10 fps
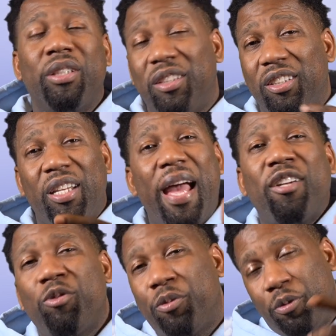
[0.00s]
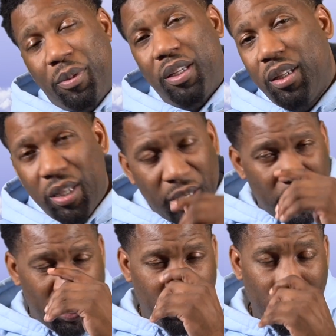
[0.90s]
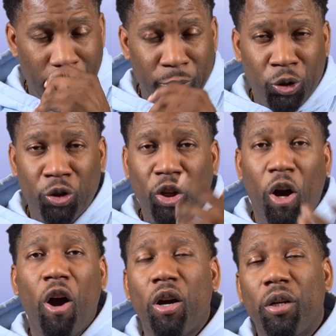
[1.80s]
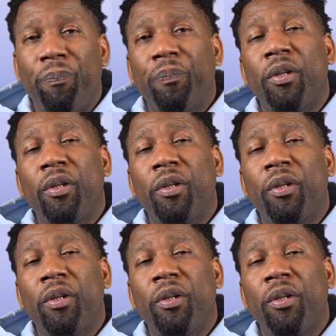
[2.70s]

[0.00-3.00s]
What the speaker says: This is natural for me, to be able to talk,